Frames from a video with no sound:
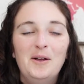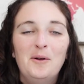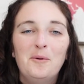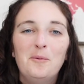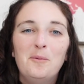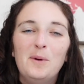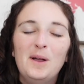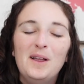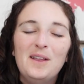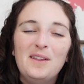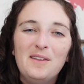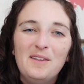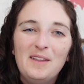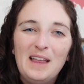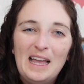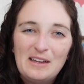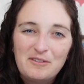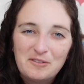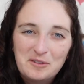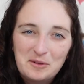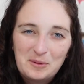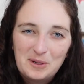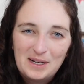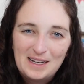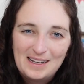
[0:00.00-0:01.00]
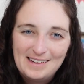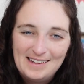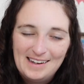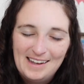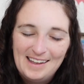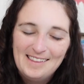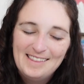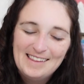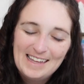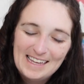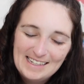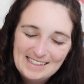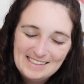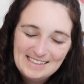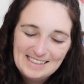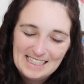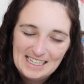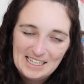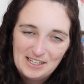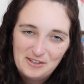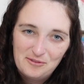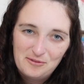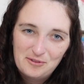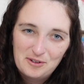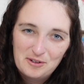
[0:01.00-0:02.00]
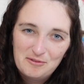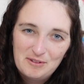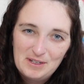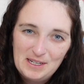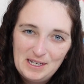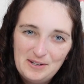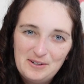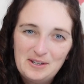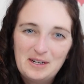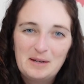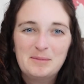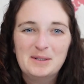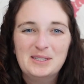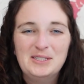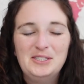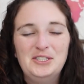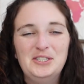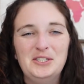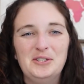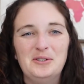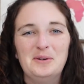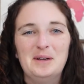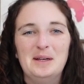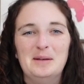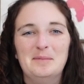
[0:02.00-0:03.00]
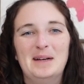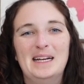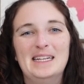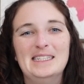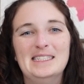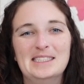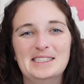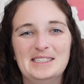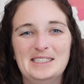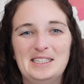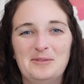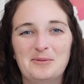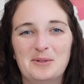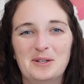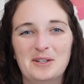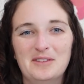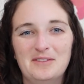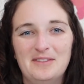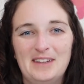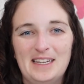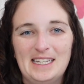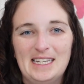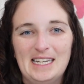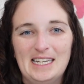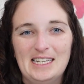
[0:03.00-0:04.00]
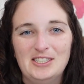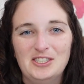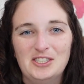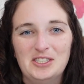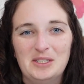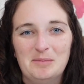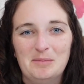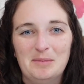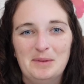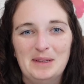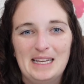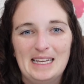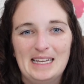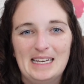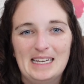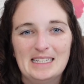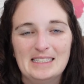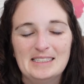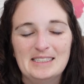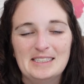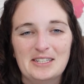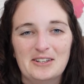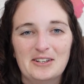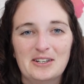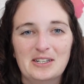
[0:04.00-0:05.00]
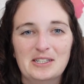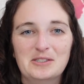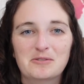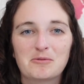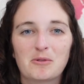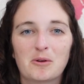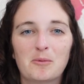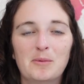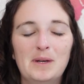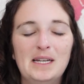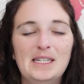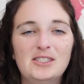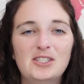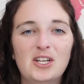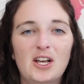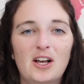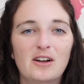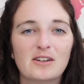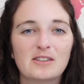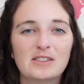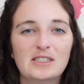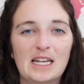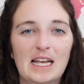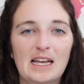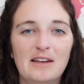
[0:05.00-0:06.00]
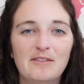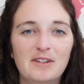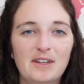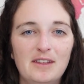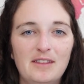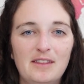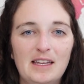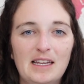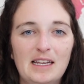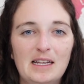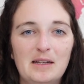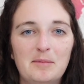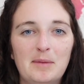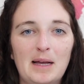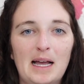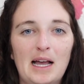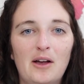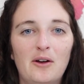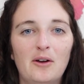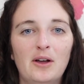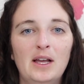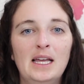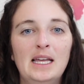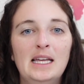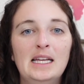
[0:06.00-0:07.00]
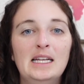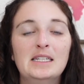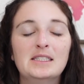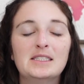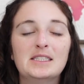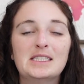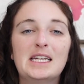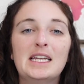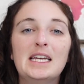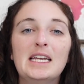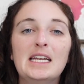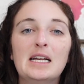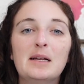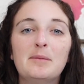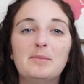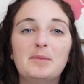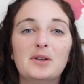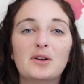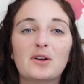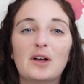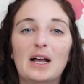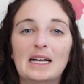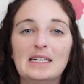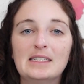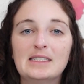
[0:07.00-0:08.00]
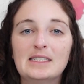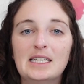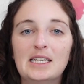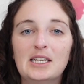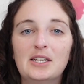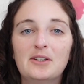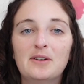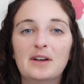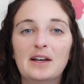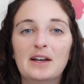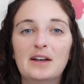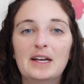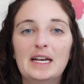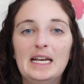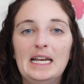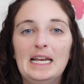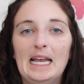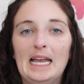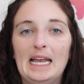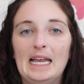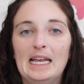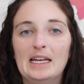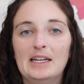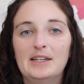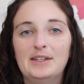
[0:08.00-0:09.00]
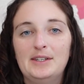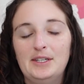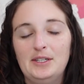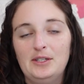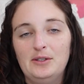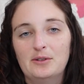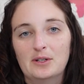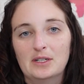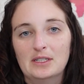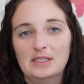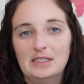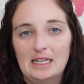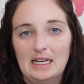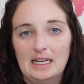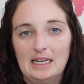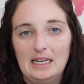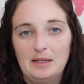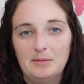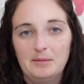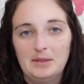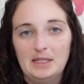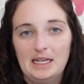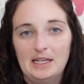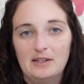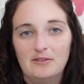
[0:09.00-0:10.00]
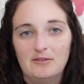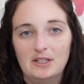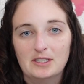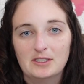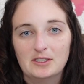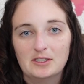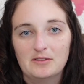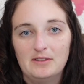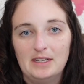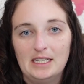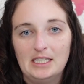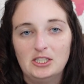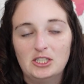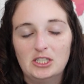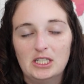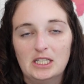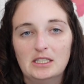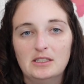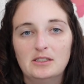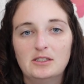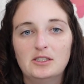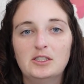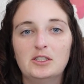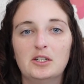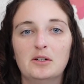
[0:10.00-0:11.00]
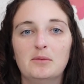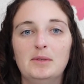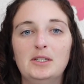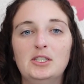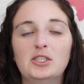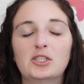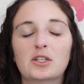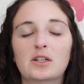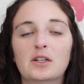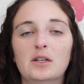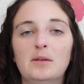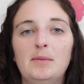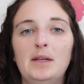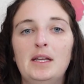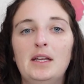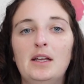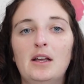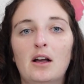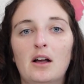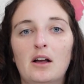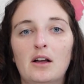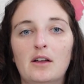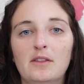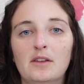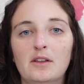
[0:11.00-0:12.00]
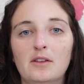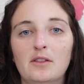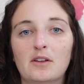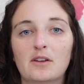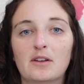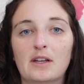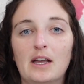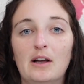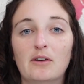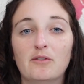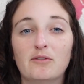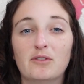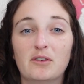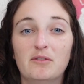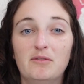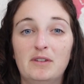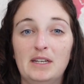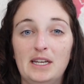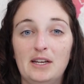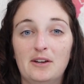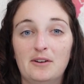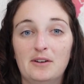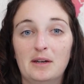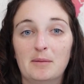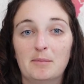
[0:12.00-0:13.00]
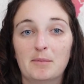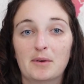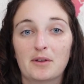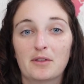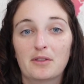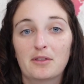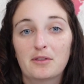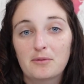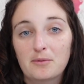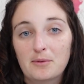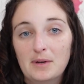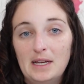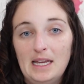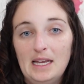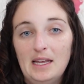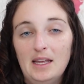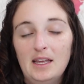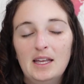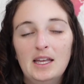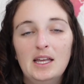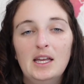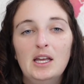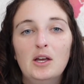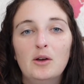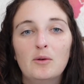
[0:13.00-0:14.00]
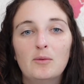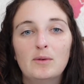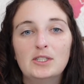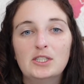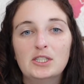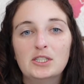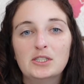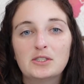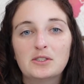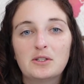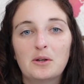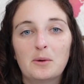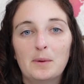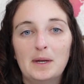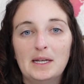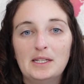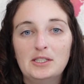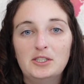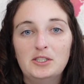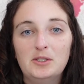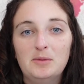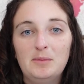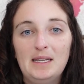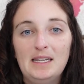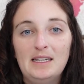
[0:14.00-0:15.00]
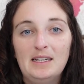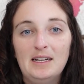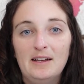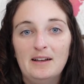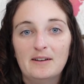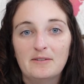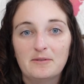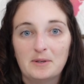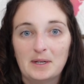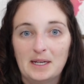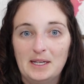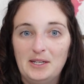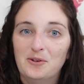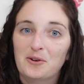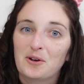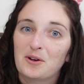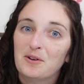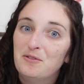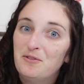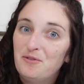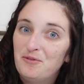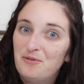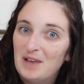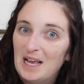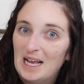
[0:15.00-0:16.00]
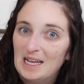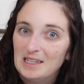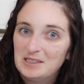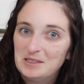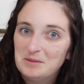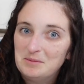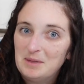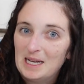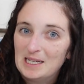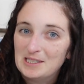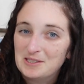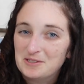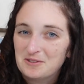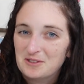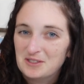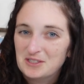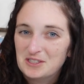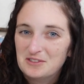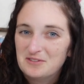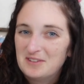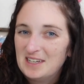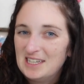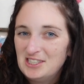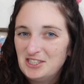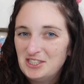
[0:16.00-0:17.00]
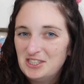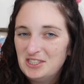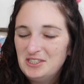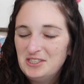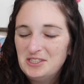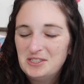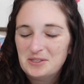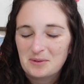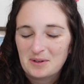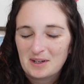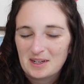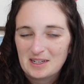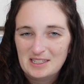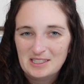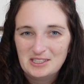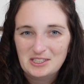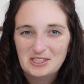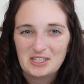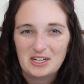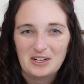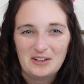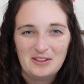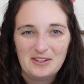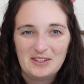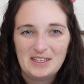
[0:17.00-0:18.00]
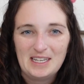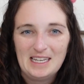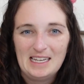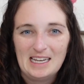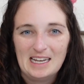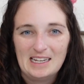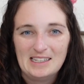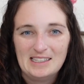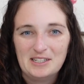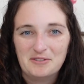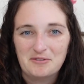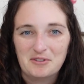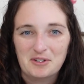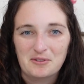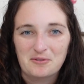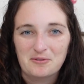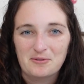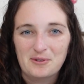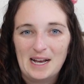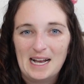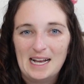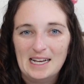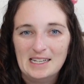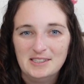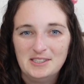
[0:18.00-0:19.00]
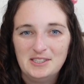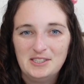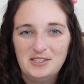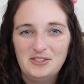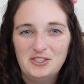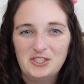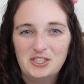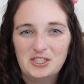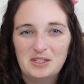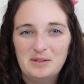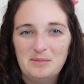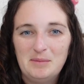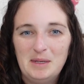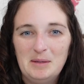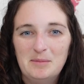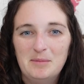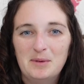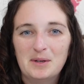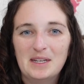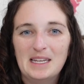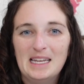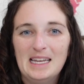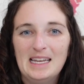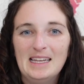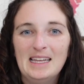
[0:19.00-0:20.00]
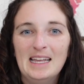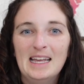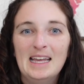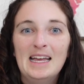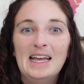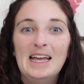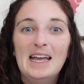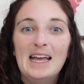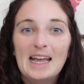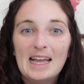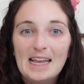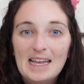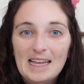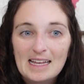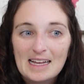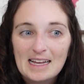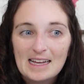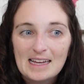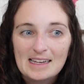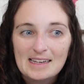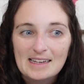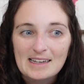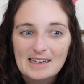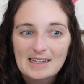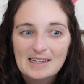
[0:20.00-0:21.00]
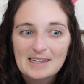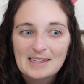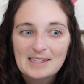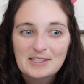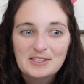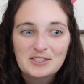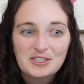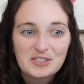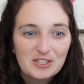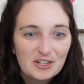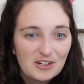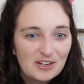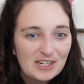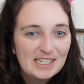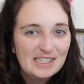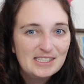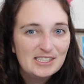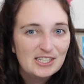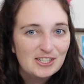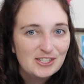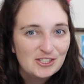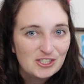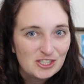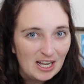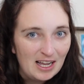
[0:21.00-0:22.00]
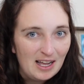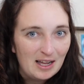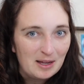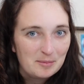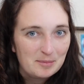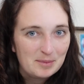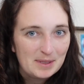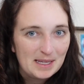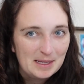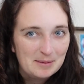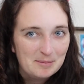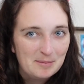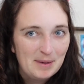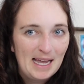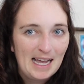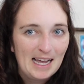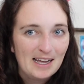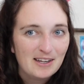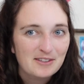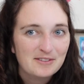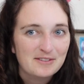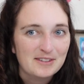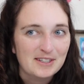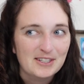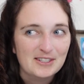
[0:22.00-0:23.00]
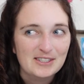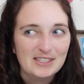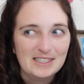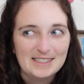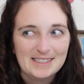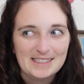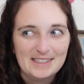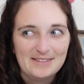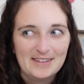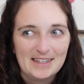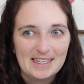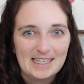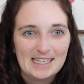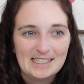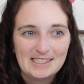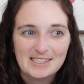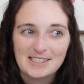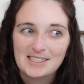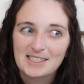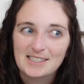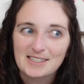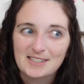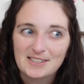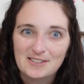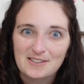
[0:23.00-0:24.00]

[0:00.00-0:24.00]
Well, everyone, that is it for video number 2 in my Disney World vacation planning series, where we talked everything about setting up your itinerary and your dining plan reservations. So be sure to be on the lookout for video number 3, which is going to be covering your fast pass reservations. So we're going to start looking at different rides you should be booking and starting to shop and pack for your Disney vacation.